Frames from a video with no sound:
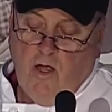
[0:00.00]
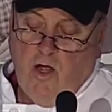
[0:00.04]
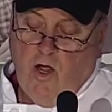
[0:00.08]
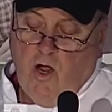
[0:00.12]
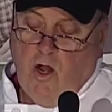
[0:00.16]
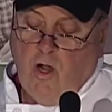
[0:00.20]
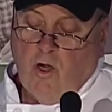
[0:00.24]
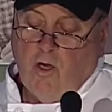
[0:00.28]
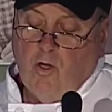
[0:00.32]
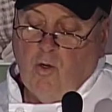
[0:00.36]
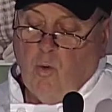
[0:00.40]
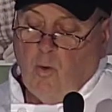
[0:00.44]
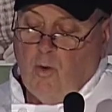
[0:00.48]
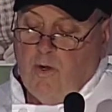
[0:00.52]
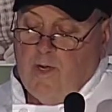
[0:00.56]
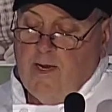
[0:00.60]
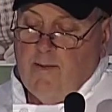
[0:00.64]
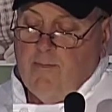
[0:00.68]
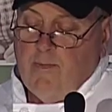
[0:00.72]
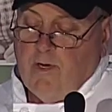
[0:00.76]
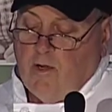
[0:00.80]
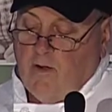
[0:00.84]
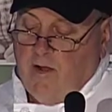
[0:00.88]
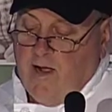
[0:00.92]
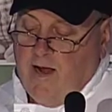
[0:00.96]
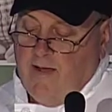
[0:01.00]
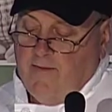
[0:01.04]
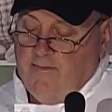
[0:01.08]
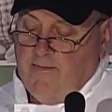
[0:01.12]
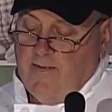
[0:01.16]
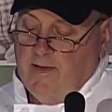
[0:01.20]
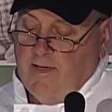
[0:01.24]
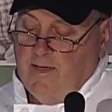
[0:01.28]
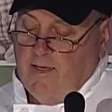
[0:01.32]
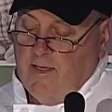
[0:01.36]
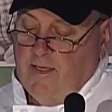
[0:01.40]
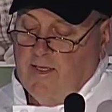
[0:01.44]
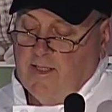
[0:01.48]
Our core
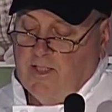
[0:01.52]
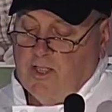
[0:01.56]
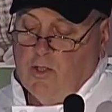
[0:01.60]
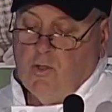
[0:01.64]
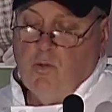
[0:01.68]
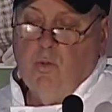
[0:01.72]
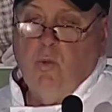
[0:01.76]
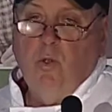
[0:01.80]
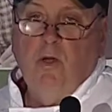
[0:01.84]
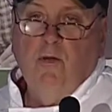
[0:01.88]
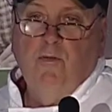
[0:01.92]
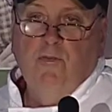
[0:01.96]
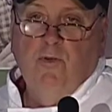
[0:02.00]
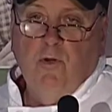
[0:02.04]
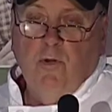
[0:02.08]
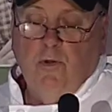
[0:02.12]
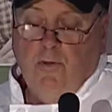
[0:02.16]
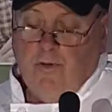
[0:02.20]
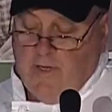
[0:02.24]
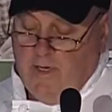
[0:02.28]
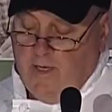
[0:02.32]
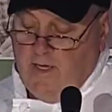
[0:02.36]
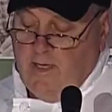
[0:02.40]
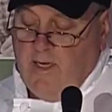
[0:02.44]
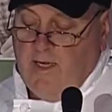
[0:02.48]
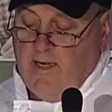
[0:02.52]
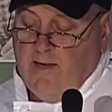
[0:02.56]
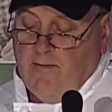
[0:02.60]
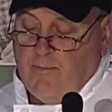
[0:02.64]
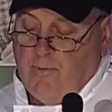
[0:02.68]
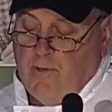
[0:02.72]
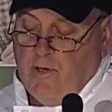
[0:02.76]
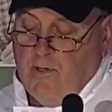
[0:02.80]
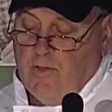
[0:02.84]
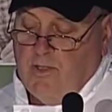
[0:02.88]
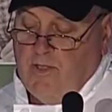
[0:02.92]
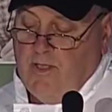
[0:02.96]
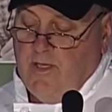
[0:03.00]
demographic is a 12-year-old in need of
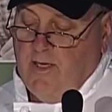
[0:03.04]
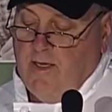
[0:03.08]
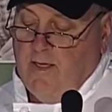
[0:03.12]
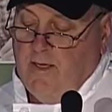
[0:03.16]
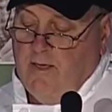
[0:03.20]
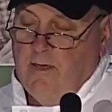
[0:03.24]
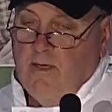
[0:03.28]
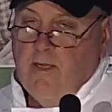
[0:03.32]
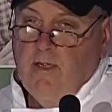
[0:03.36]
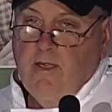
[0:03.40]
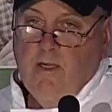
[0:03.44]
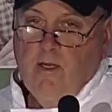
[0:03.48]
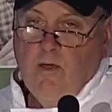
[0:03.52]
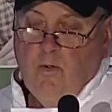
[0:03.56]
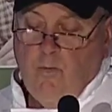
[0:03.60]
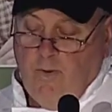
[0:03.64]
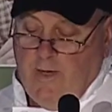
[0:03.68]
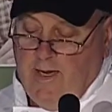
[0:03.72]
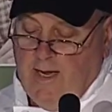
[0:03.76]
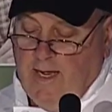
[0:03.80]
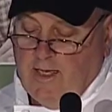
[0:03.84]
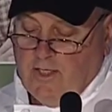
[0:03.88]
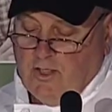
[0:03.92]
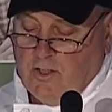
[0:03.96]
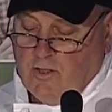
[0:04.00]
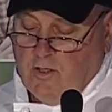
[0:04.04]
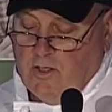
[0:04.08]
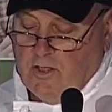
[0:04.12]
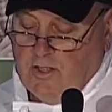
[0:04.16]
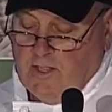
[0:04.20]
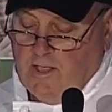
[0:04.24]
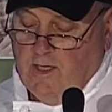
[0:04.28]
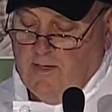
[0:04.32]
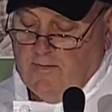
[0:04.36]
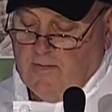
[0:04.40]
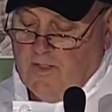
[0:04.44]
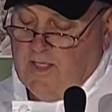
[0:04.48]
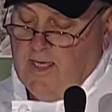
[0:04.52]
protein. We ask
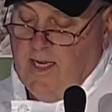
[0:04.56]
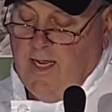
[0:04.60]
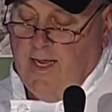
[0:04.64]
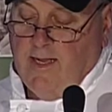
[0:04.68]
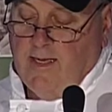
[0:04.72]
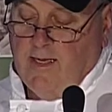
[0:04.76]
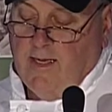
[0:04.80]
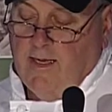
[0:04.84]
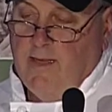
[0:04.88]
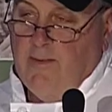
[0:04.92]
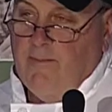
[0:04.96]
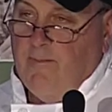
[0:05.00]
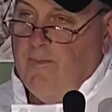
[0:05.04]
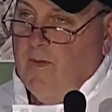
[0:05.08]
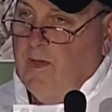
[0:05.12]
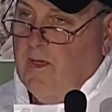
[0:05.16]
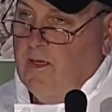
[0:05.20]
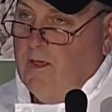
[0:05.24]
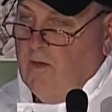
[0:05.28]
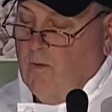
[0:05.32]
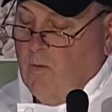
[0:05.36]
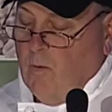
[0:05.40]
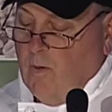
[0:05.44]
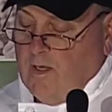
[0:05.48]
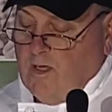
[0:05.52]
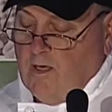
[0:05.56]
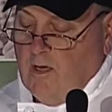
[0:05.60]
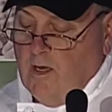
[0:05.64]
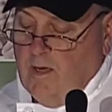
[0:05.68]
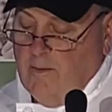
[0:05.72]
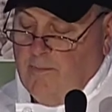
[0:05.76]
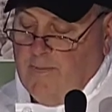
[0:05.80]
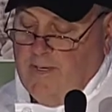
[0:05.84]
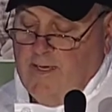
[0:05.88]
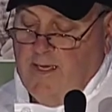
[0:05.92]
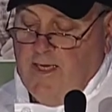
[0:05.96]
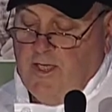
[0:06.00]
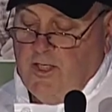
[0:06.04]
ourselves daily, what
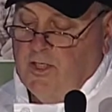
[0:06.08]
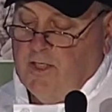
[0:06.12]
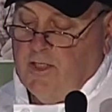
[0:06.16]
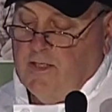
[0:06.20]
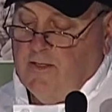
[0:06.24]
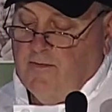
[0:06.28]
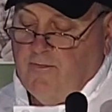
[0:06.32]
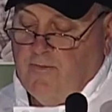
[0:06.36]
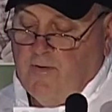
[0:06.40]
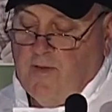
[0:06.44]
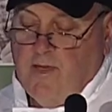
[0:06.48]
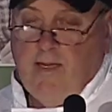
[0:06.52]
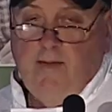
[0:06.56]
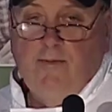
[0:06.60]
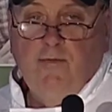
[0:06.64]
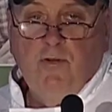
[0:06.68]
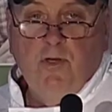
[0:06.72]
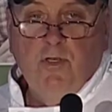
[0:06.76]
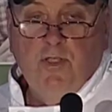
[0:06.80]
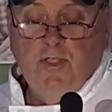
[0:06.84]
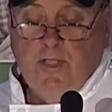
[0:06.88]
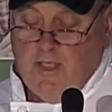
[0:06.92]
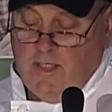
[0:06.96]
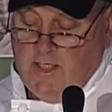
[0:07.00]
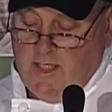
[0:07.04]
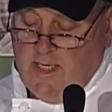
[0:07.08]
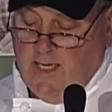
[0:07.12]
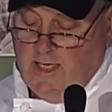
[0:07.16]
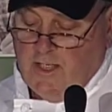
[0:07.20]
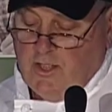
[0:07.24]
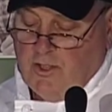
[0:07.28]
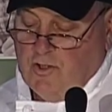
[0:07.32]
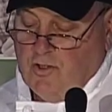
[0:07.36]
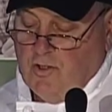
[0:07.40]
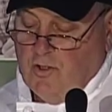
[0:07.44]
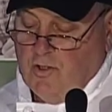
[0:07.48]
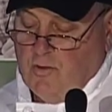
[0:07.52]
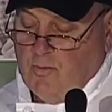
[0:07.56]
combinations of flavors and
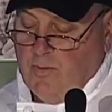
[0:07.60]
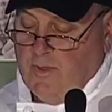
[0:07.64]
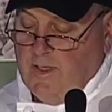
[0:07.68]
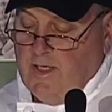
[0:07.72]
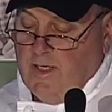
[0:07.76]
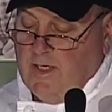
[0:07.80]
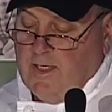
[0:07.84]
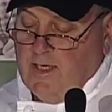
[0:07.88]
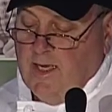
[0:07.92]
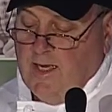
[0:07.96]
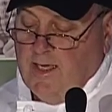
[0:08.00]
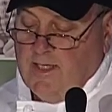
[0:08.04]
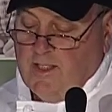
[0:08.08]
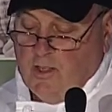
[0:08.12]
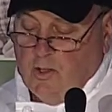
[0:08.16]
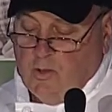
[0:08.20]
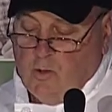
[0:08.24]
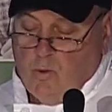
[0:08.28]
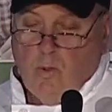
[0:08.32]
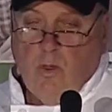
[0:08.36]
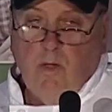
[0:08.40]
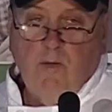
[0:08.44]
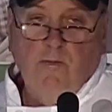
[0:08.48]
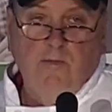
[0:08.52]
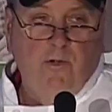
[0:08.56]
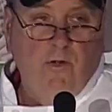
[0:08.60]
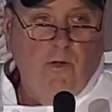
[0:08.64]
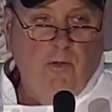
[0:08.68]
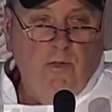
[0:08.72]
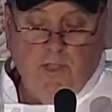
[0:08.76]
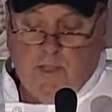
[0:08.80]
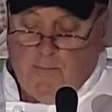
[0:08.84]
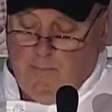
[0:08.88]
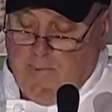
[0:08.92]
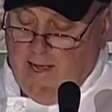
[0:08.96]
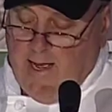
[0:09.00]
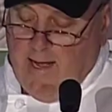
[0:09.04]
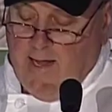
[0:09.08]
textures would entice a
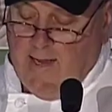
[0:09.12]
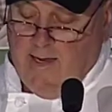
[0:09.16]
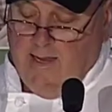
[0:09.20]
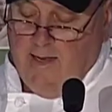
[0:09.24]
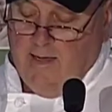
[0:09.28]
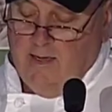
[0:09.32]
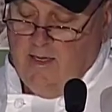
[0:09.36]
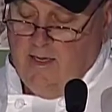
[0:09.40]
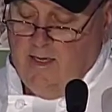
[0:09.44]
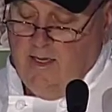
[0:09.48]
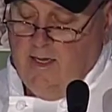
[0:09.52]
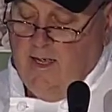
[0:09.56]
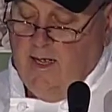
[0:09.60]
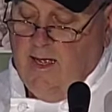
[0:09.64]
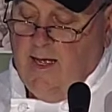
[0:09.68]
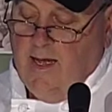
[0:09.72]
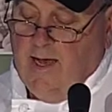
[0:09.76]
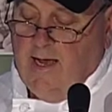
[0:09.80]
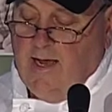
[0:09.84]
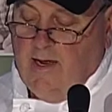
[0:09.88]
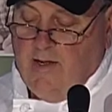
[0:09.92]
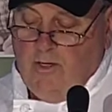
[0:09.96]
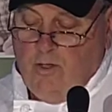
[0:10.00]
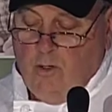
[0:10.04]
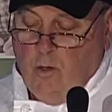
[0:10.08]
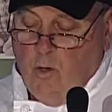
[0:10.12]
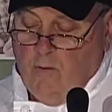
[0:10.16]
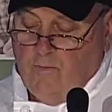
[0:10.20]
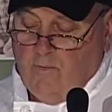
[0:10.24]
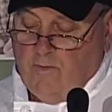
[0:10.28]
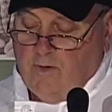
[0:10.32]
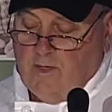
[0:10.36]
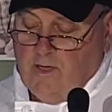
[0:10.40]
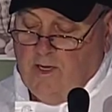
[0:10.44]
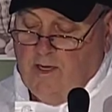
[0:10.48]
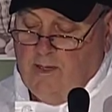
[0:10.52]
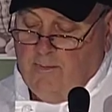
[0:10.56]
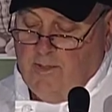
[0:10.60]
12-year-old's palate? How do you
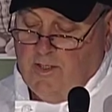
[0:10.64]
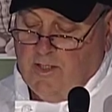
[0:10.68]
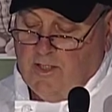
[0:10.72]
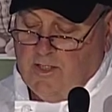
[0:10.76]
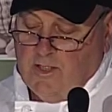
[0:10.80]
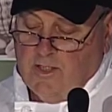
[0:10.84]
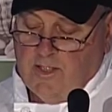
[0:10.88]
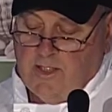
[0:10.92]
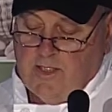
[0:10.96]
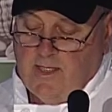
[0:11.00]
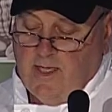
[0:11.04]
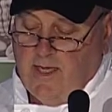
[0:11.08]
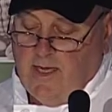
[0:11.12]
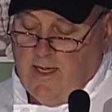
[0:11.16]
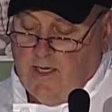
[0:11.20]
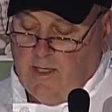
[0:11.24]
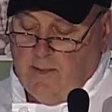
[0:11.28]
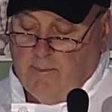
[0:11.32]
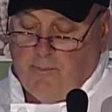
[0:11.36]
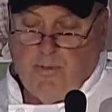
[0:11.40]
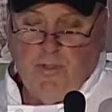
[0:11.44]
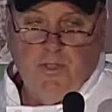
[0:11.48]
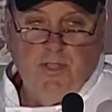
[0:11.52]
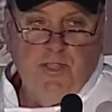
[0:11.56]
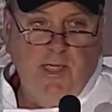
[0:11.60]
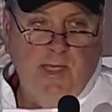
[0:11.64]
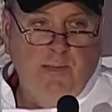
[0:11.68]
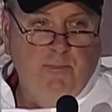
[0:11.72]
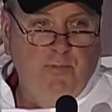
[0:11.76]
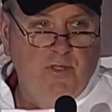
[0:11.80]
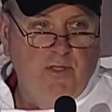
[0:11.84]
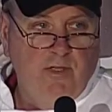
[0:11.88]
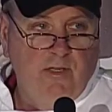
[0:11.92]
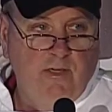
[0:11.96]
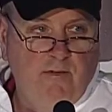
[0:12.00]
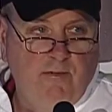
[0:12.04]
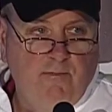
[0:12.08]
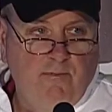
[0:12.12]
overcome his societal
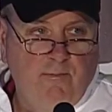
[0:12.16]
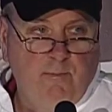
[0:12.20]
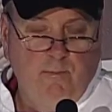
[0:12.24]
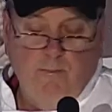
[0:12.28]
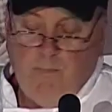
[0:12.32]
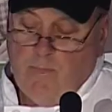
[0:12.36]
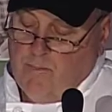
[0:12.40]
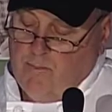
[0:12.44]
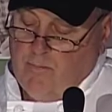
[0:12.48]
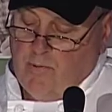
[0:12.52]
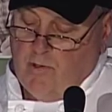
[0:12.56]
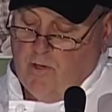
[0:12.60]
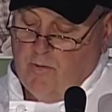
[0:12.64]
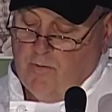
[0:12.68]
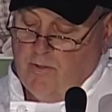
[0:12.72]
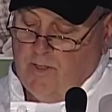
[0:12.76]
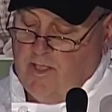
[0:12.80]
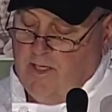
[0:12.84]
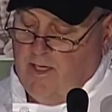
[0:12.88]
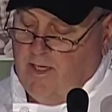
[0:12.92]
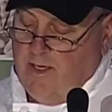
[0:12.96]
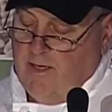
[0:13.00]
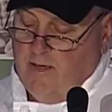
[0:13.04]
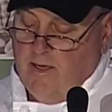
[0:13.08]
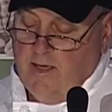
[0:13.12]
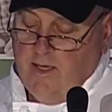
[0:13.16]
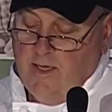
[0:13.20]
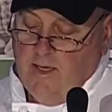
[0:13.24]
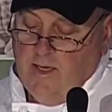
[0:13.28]
perception of protein?